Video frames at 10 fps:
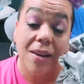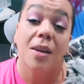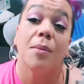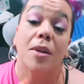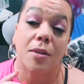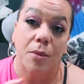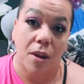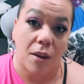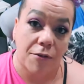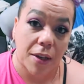because it would
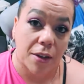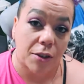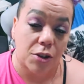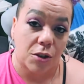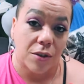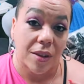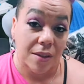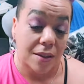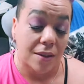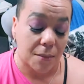not fit on a shirt that's
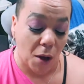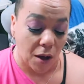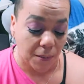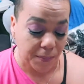this small.